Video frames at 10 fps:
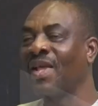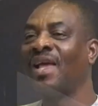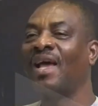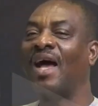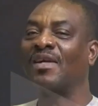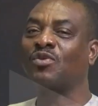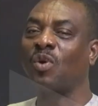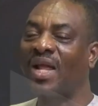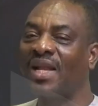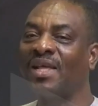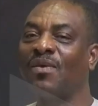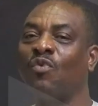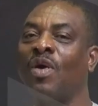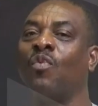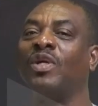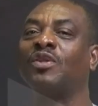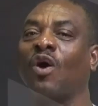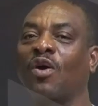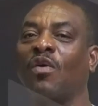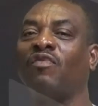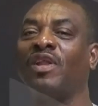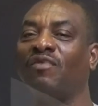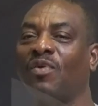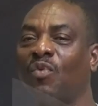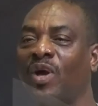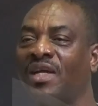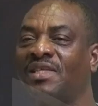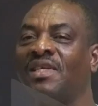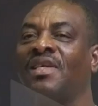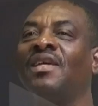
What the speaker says: Actually, when we talk of living wage,